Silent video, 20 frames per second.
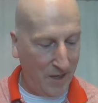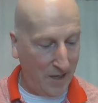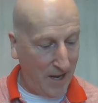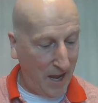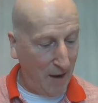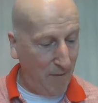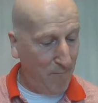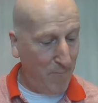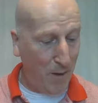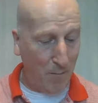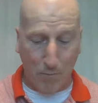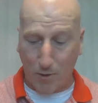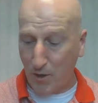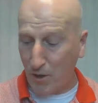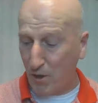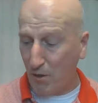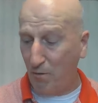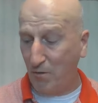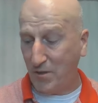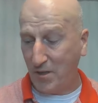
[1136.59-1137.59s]
And I remember
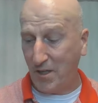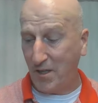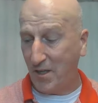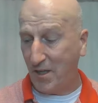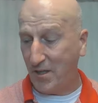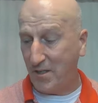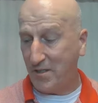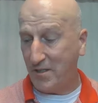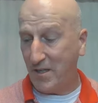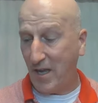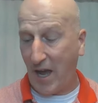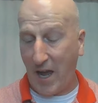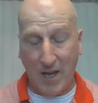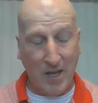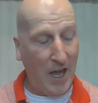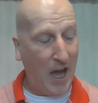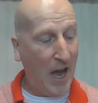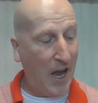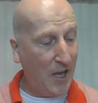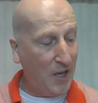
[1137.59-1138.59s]
using this.
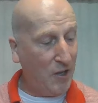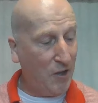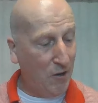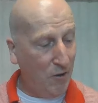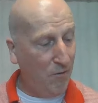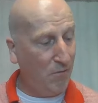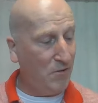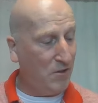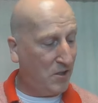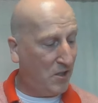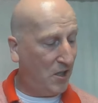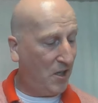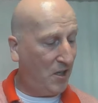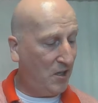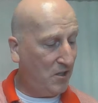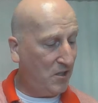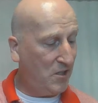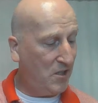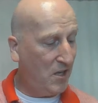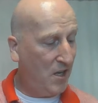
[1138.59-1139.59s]
I used
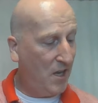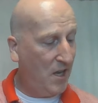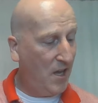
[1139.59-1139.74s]
these.